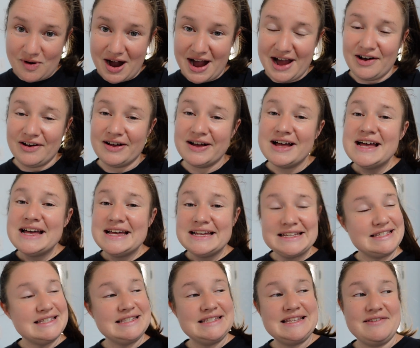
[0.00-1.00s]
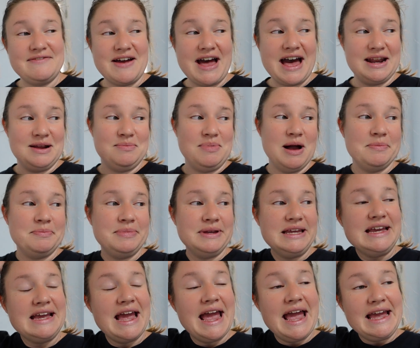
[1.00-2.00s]
while since I've had a
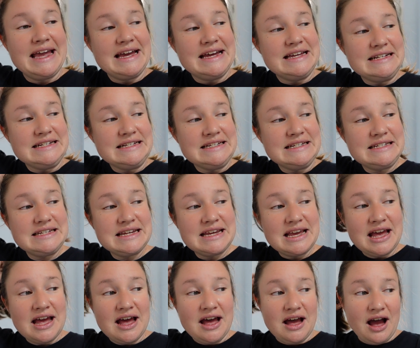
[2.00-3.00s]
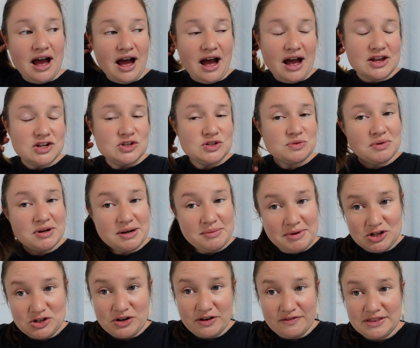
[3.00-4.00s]
puppy and I just wanted to
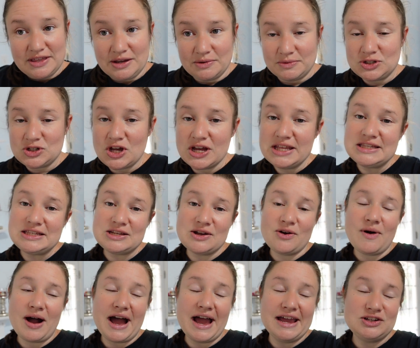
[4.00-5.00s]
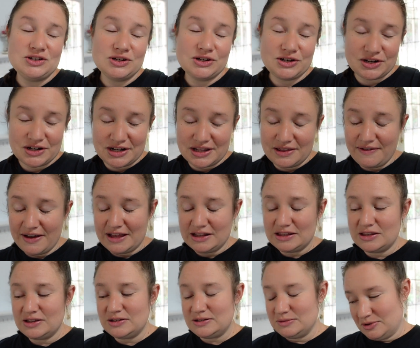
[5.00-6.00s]
make sure everything was good. So I took her to the
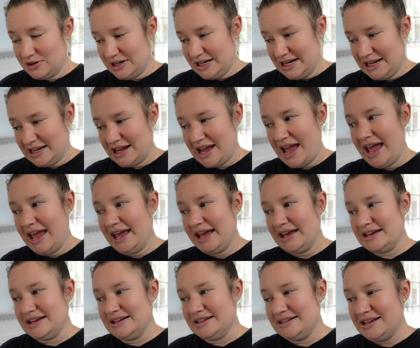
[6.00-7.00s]
vet this morning and